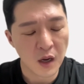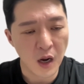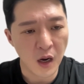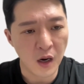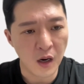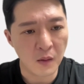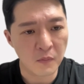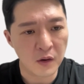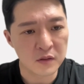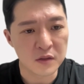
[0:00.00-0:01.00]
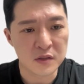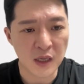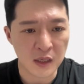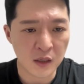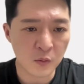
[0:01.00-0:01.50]

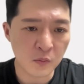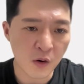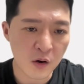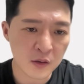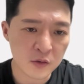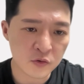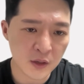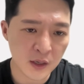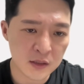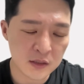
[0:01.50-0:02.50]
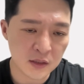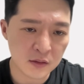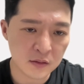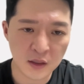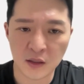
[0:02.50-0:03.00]
understanding of market trends,
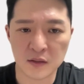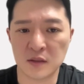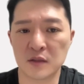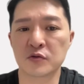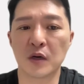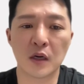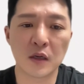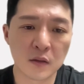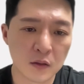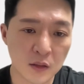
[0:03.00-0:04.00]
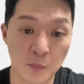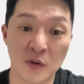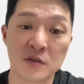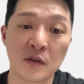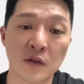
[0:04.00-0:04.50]
and etc. Like
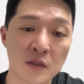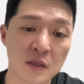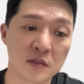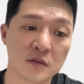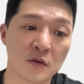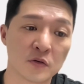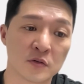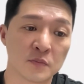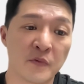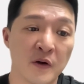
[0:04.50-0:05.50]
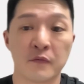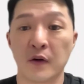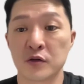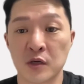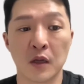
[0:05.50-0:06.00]
personally, this is also
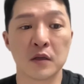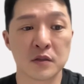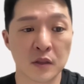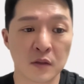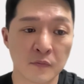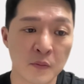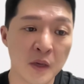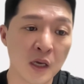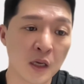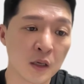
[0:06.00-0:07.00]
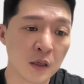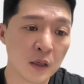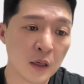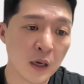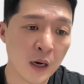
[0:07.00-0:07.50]
very challenging for me.
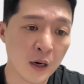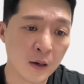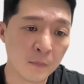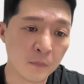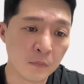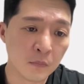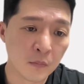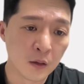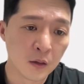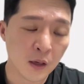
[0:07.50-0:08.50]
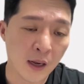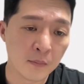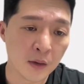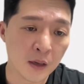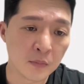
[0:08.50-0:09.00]
Um,
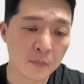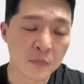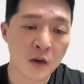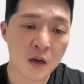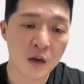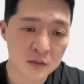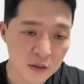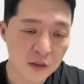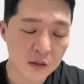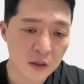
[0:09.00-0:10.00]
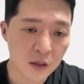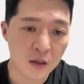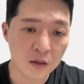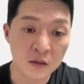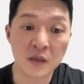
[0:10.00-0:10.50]
I'm constantly
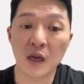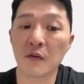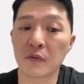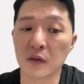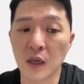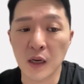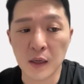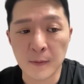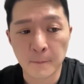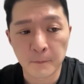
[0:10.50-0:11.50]
learning every day.